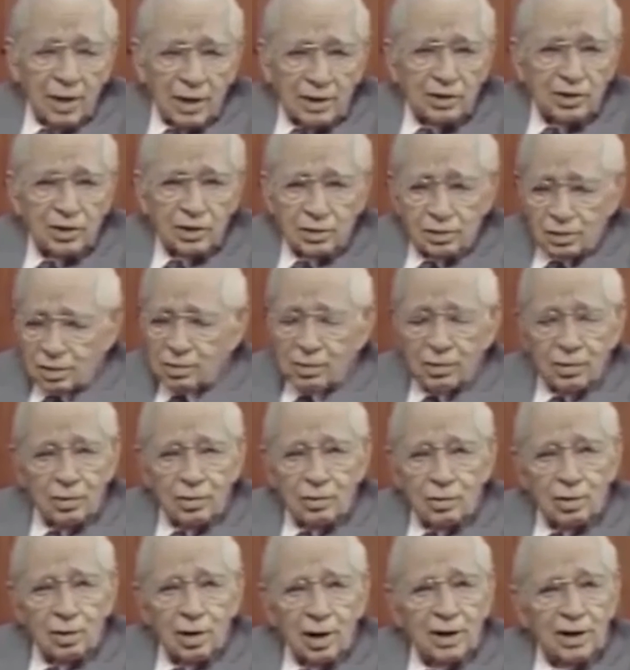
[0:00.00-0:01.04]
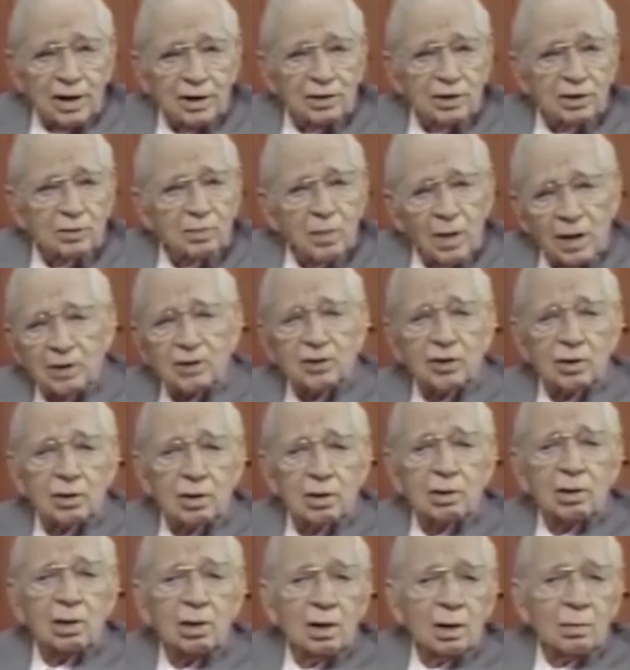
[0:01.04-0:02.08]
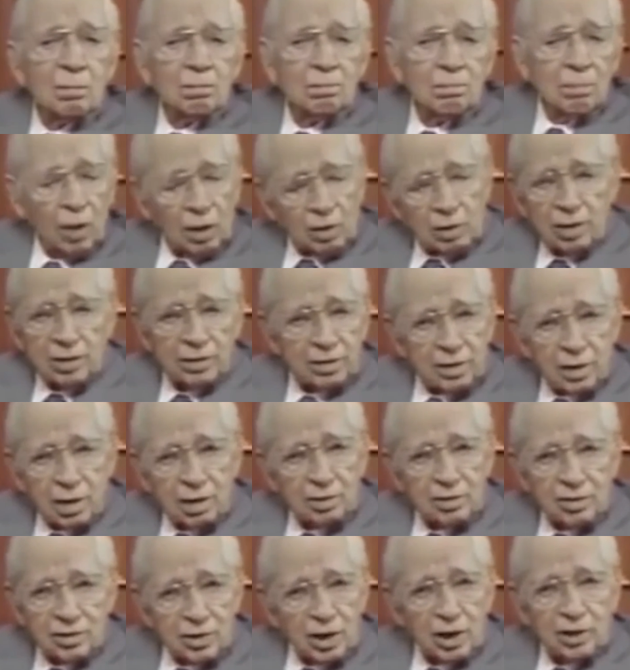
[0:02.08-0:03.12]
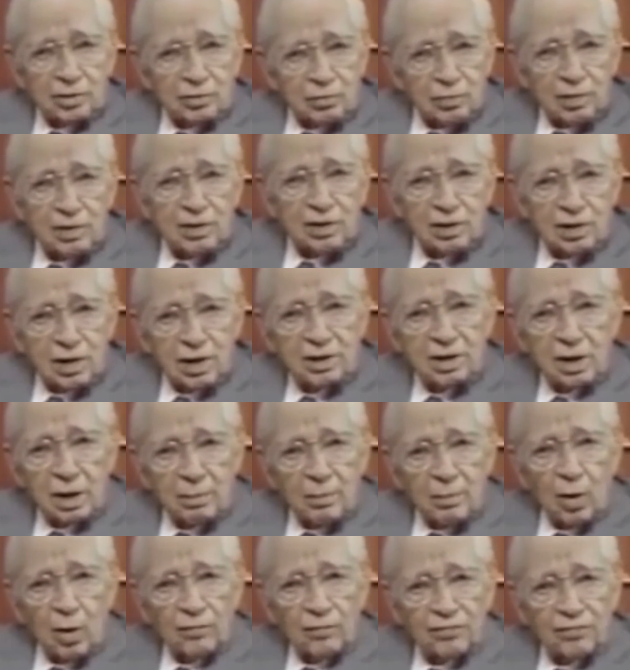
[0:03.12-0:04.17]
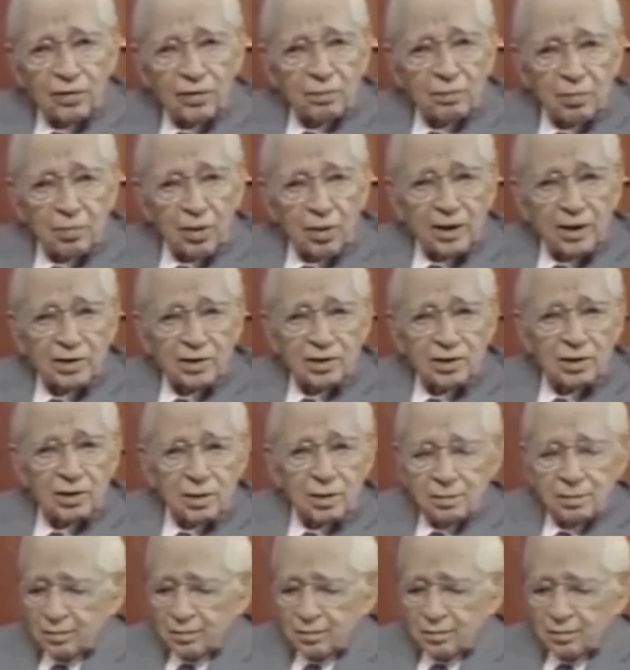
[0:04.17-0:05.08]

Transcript: mention to you a special booklet that has just recently come off the press,